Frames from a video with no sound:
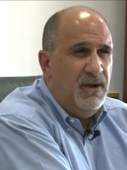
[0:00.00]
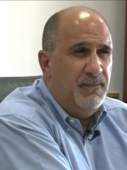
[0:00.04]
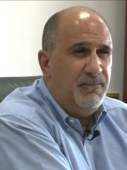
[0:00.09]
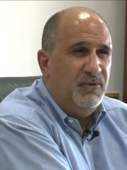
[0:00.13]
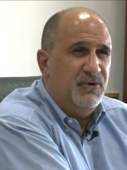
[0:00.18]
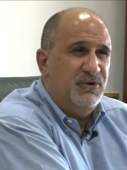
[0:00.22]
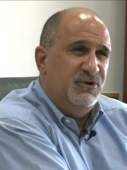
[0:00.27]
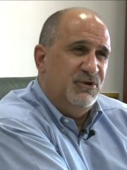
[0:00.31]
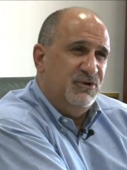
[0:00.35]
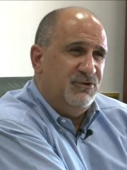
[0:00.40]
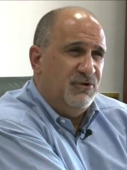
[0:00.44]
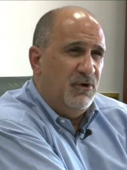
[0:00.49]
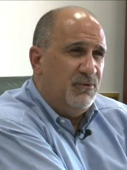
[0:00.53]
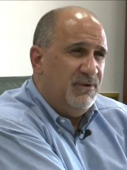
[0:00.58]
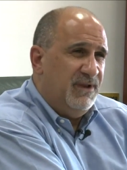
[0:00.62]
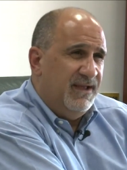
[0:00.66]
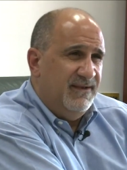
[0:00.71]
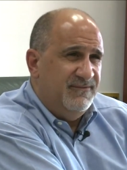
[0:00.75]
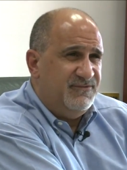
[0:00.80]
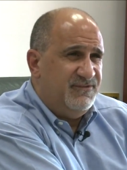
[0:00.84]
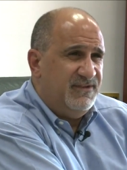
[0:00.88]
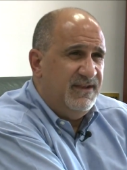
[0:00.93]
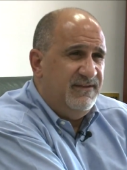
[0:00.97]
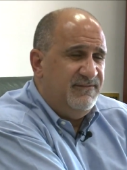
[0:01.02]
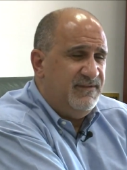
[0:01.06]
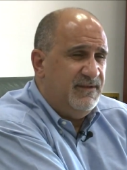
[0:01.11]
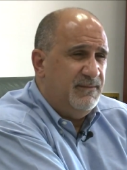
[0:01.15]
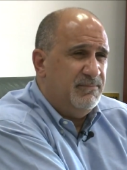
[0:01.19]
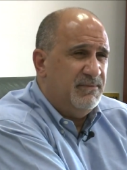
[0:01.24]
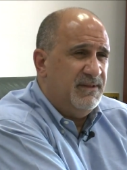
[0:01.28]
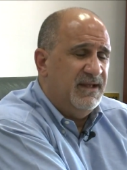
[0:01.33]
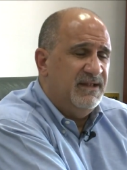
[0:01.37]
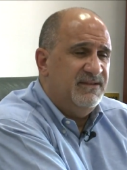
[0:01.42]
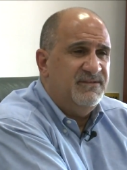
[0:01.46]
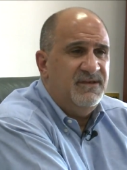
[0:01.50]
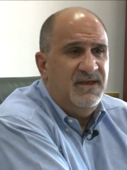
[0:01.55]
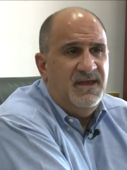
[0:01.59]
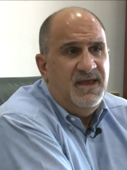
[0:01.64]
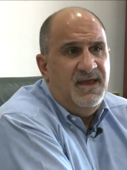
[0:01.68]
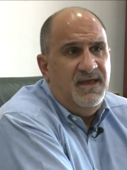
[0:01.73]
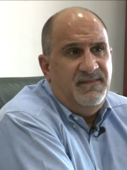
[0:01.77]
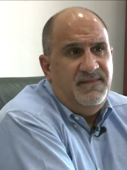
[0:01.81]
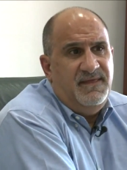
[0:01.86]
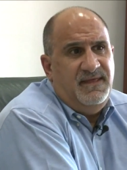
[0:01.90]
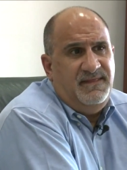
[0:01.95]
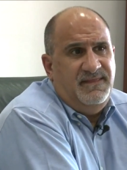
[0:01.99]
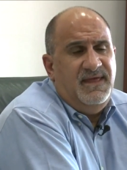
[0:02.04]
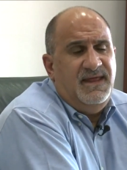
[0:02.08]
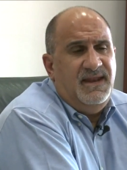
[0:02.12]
up or you don't have safety plans, that,